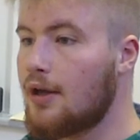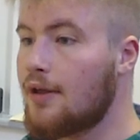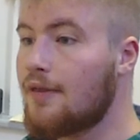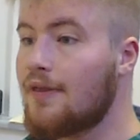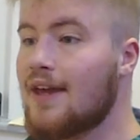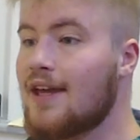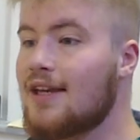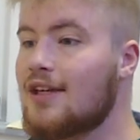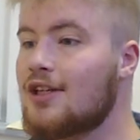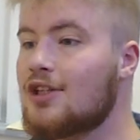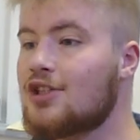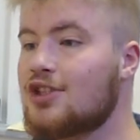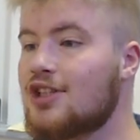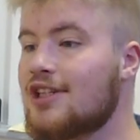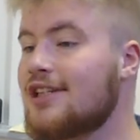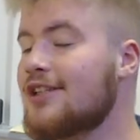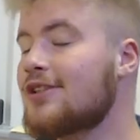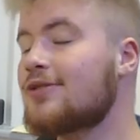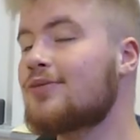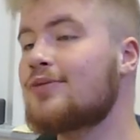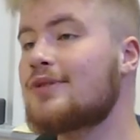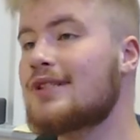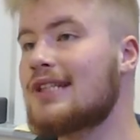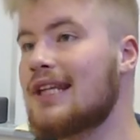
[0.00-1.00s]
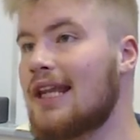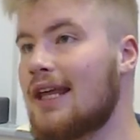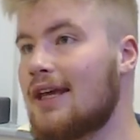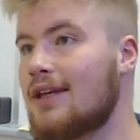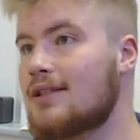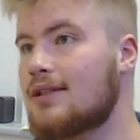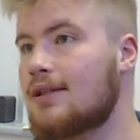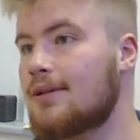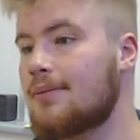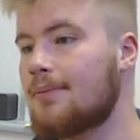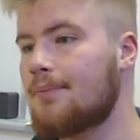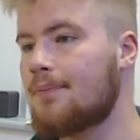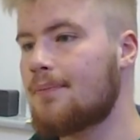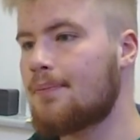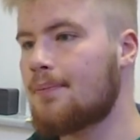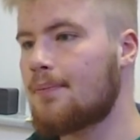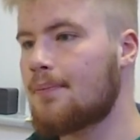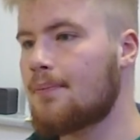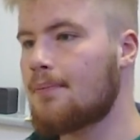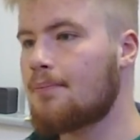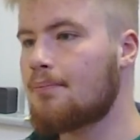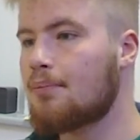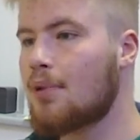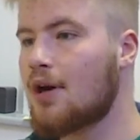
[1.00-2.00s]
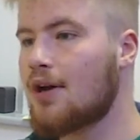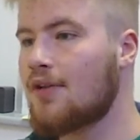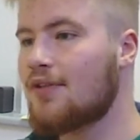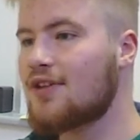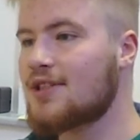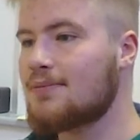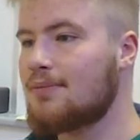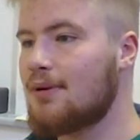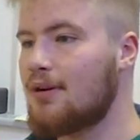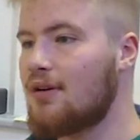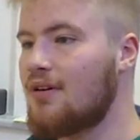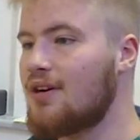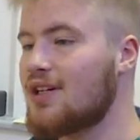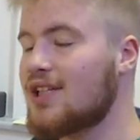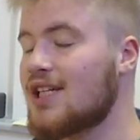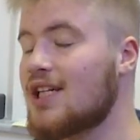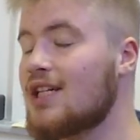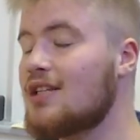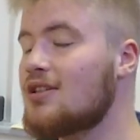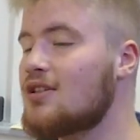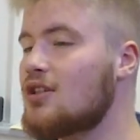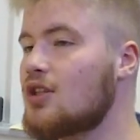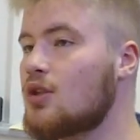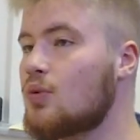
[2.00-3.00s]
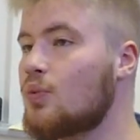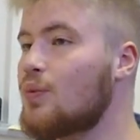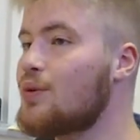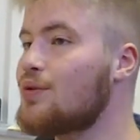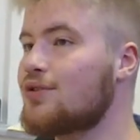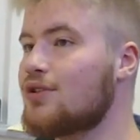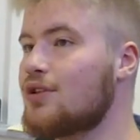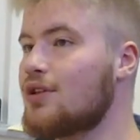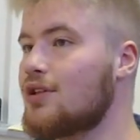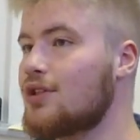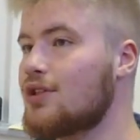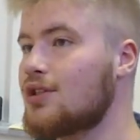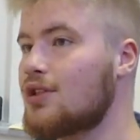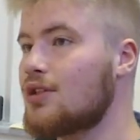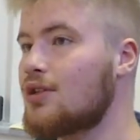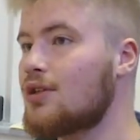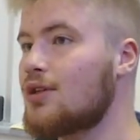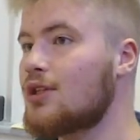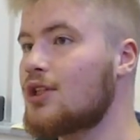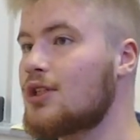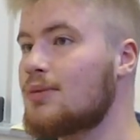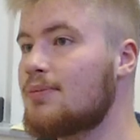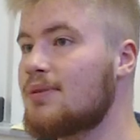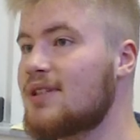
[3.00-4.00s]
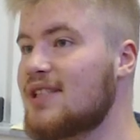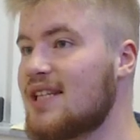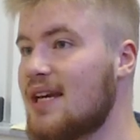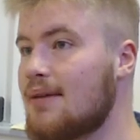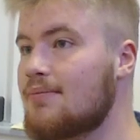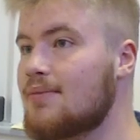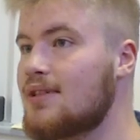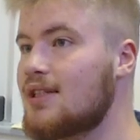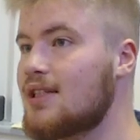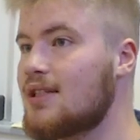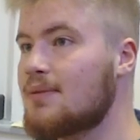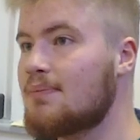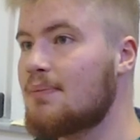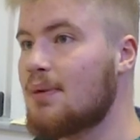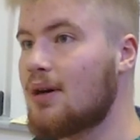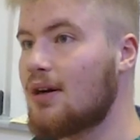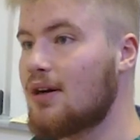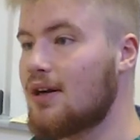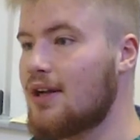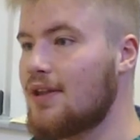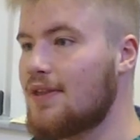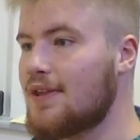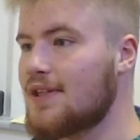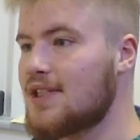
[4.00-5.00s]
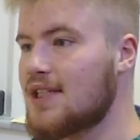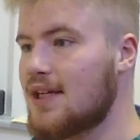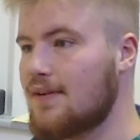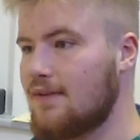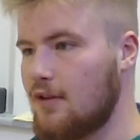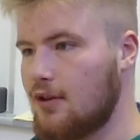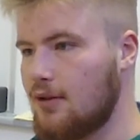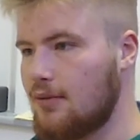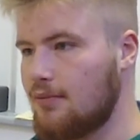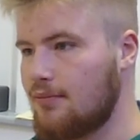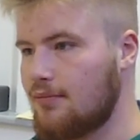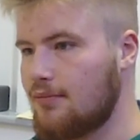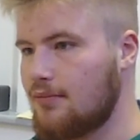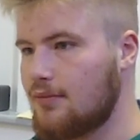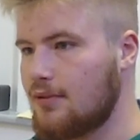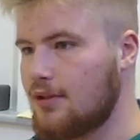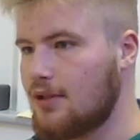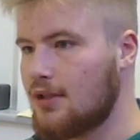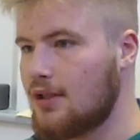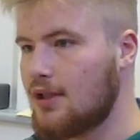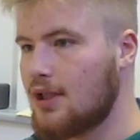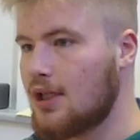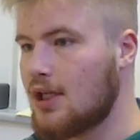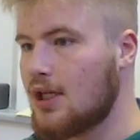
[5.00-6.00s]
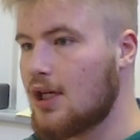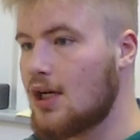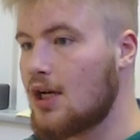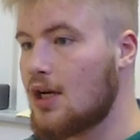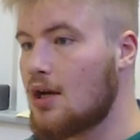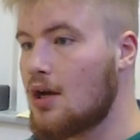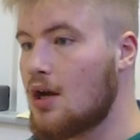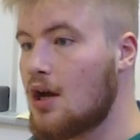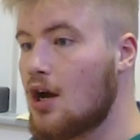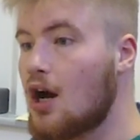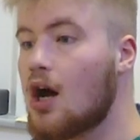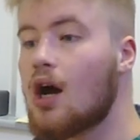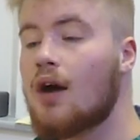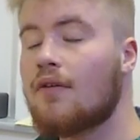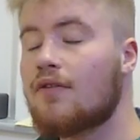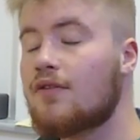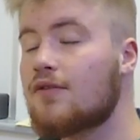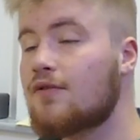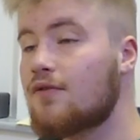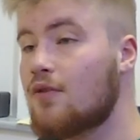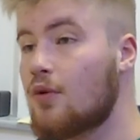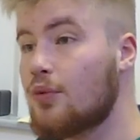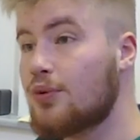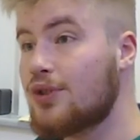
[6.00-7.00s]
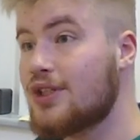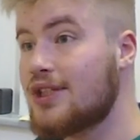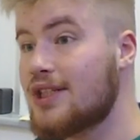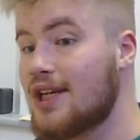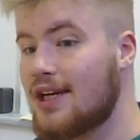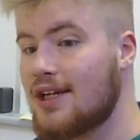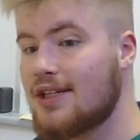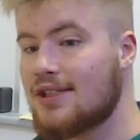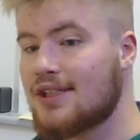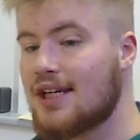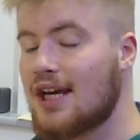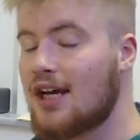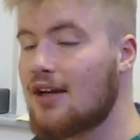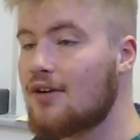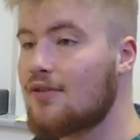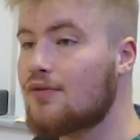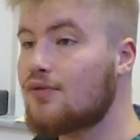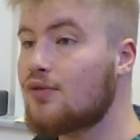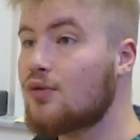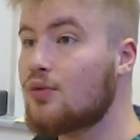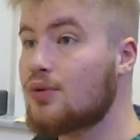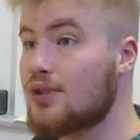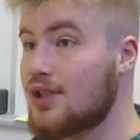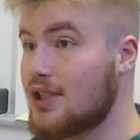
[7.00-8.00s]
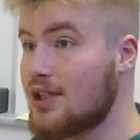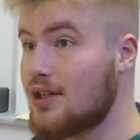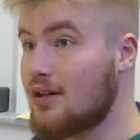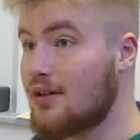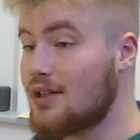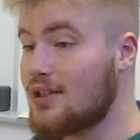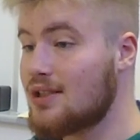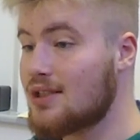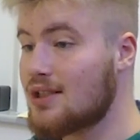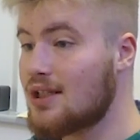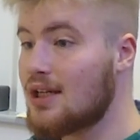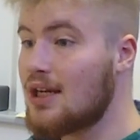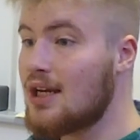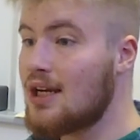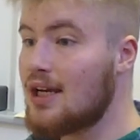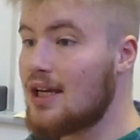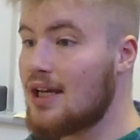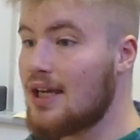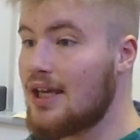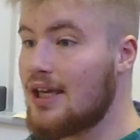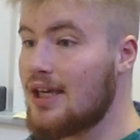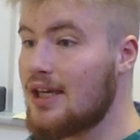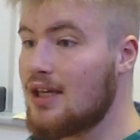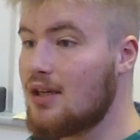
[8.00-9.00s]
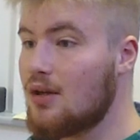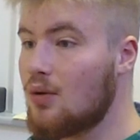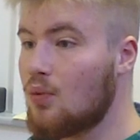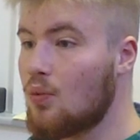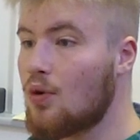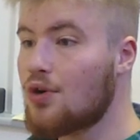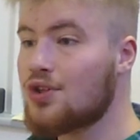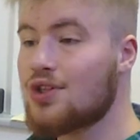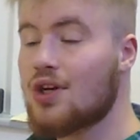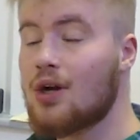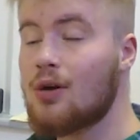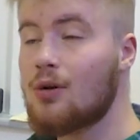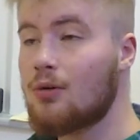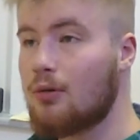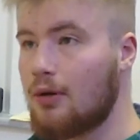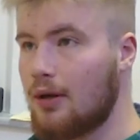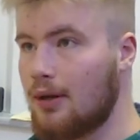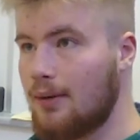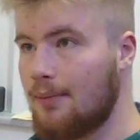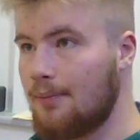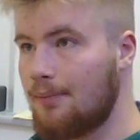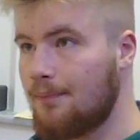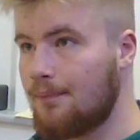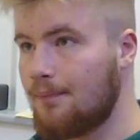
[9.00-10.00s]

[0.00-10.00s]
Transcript: Then Jesus was led by the Spirit into the wilderness to be tempted by the devil. After 40 days and 40 nights, he was hungry.